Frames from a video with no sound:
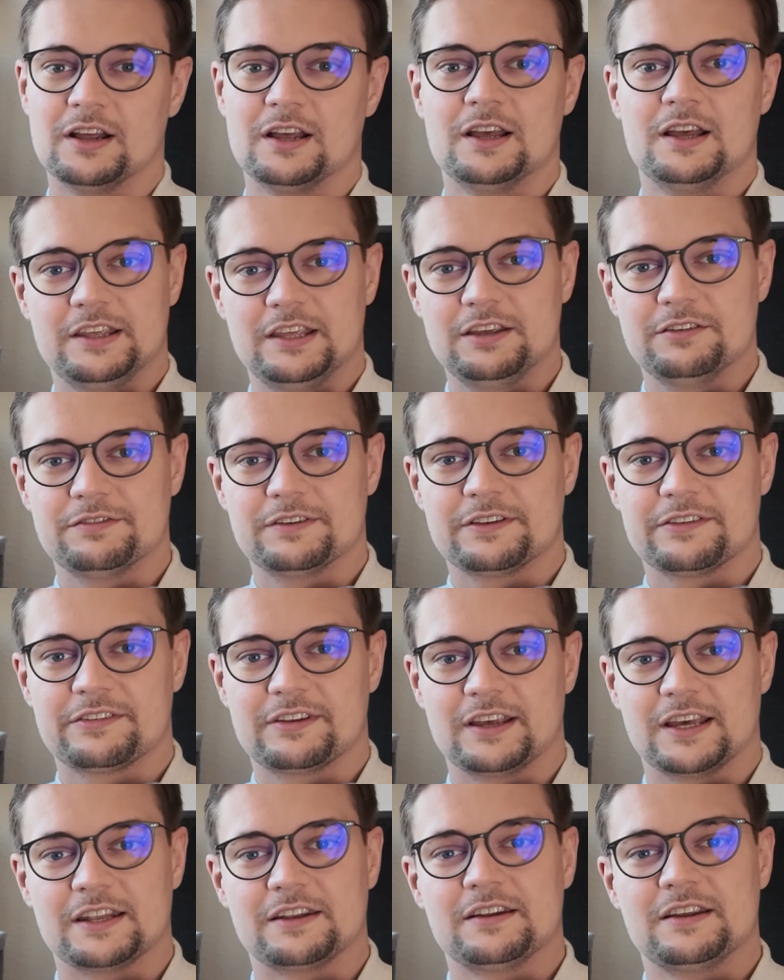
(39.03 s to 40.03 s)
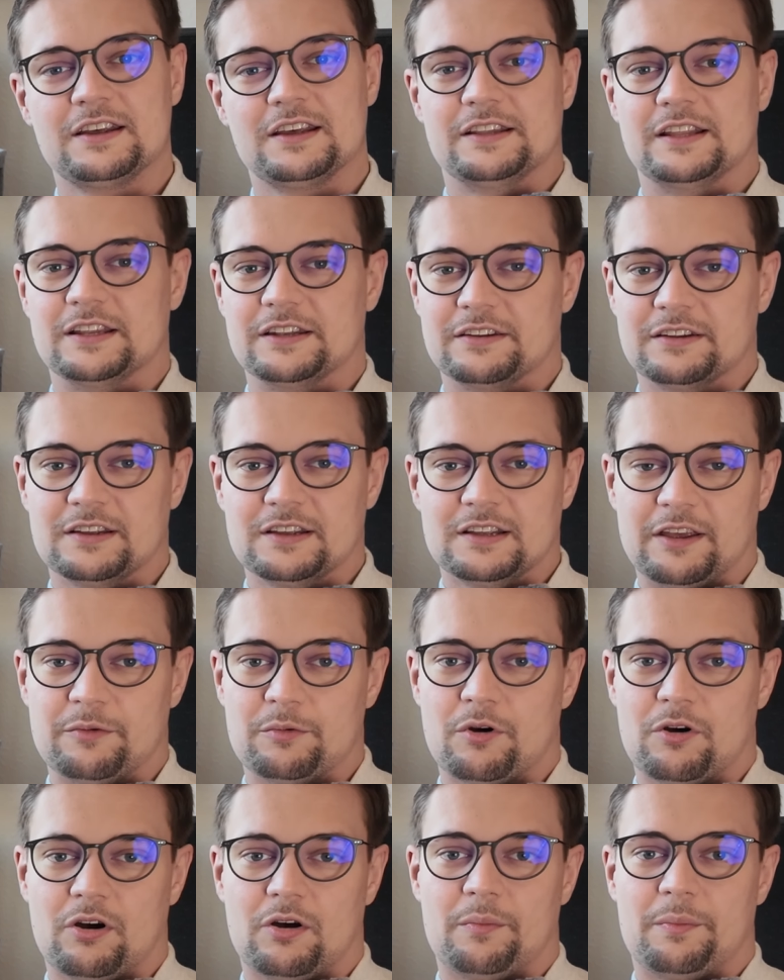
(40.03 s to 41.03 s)
He even said that they
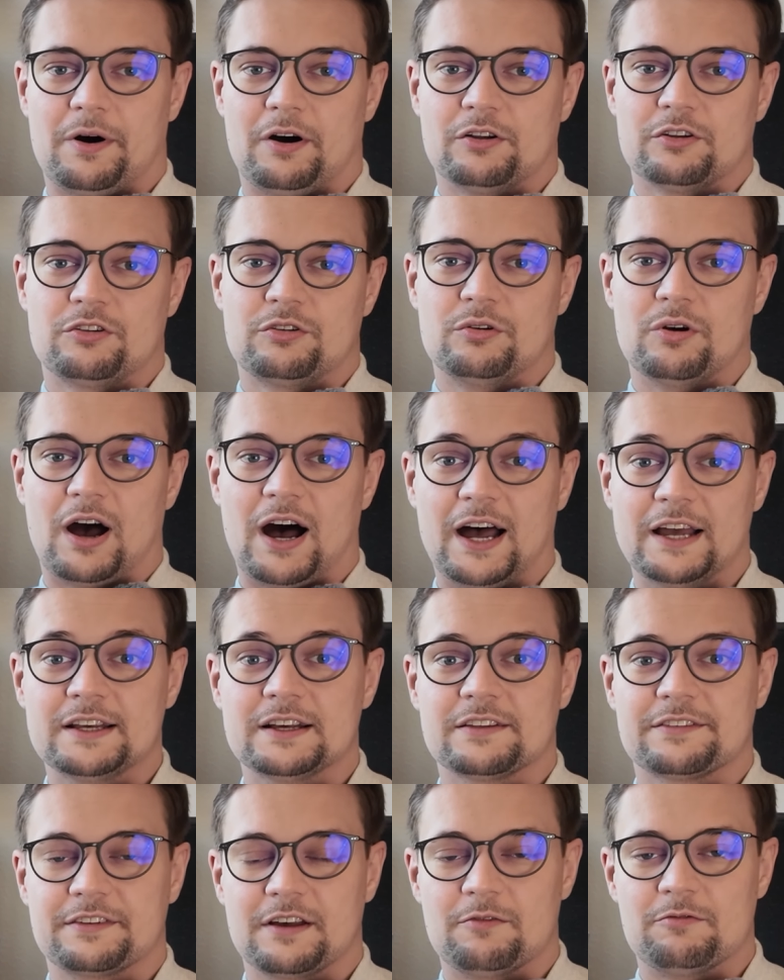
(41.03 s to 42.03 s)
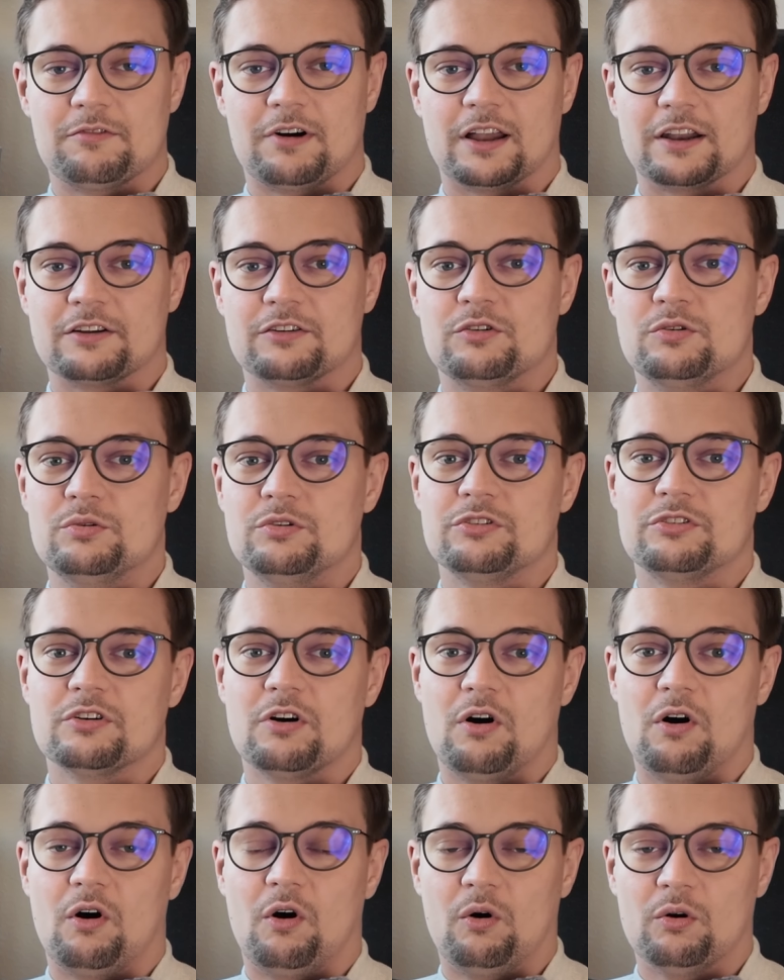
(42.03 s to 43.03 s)
were about to hire someone who is
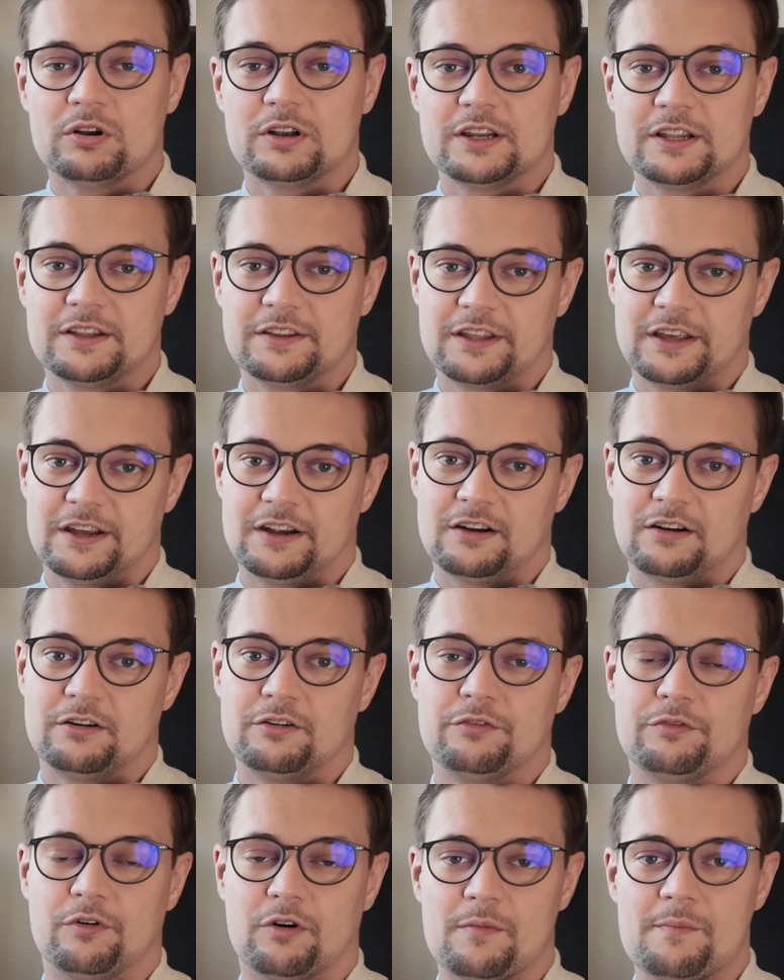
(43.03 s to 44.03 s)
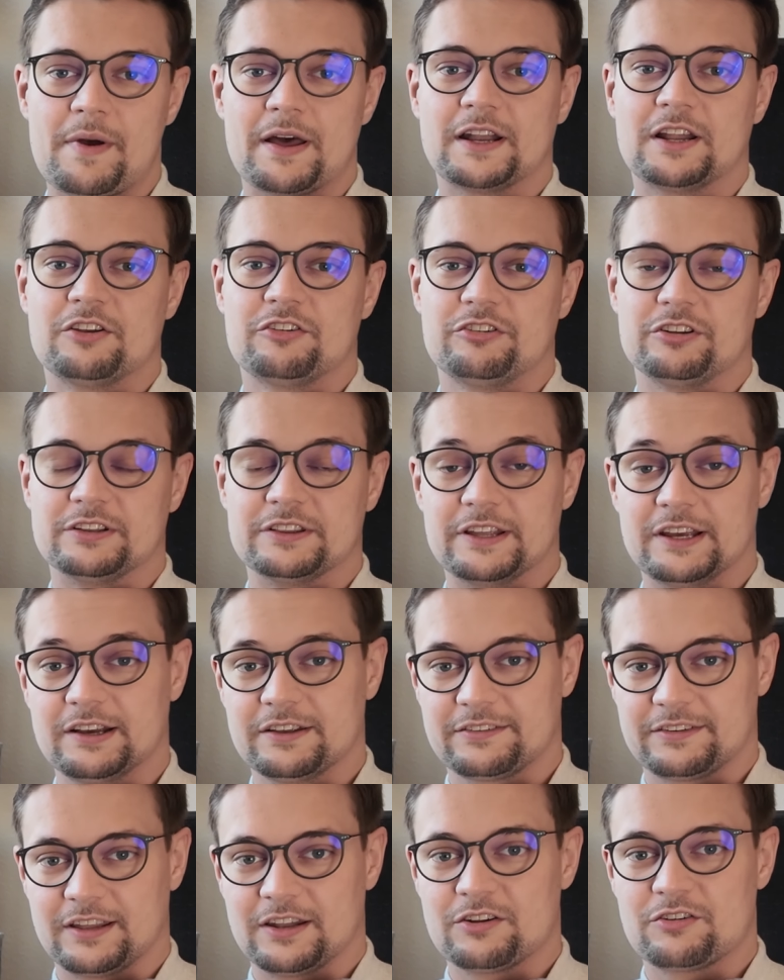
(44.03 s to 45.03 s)
only there for managing their
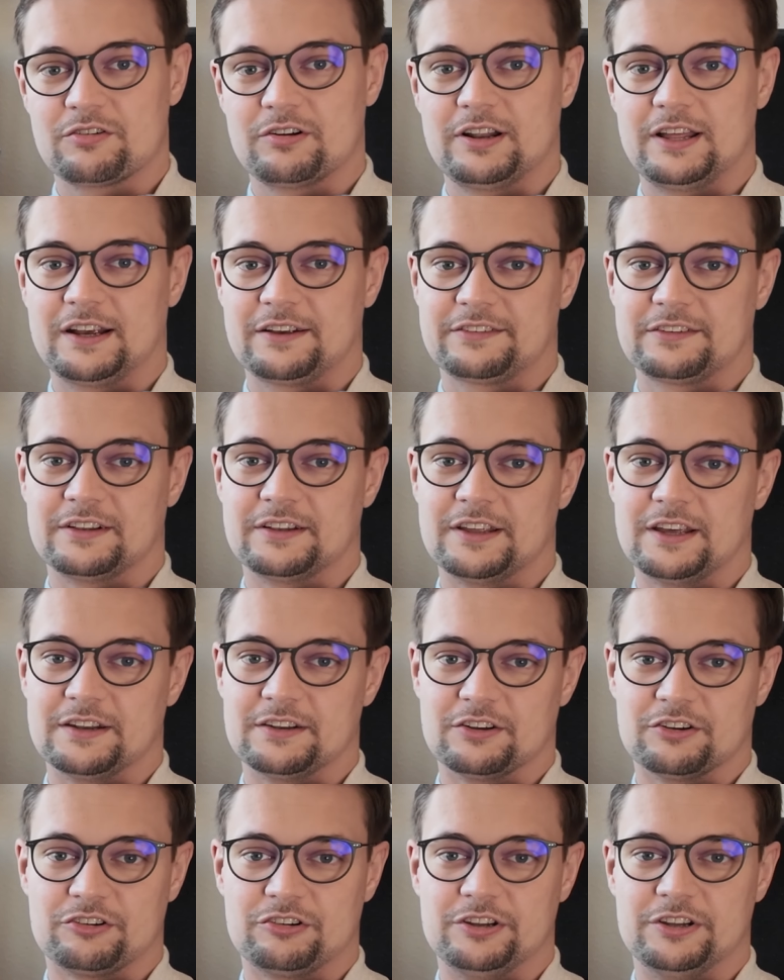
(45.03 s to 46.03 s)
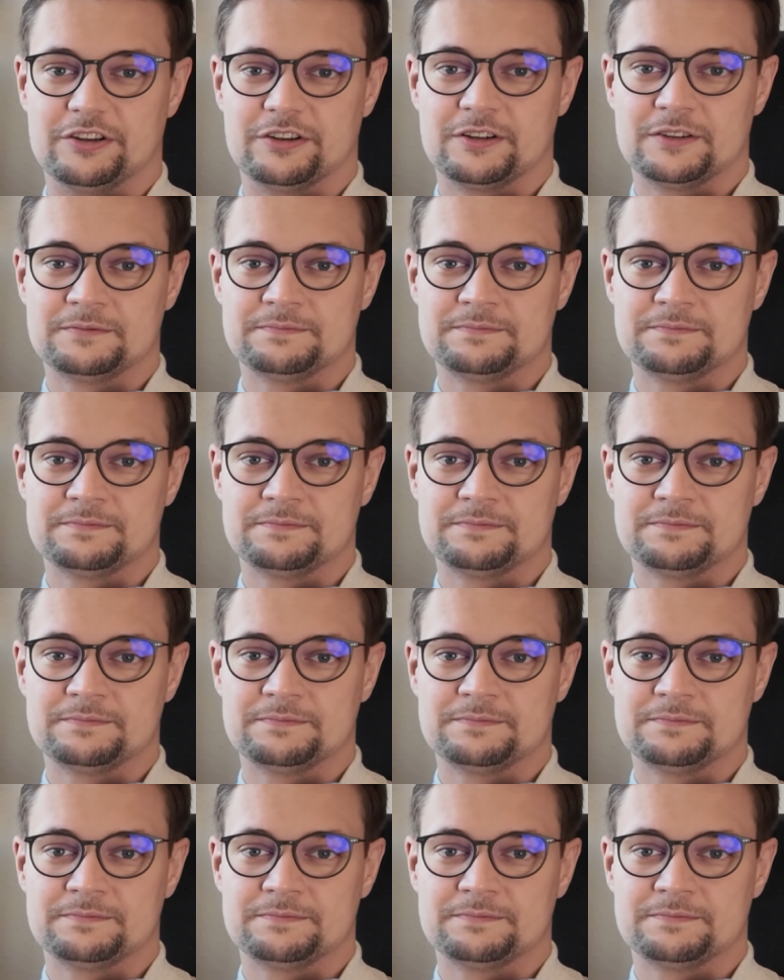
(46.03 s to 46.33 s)
central Excel datasheet.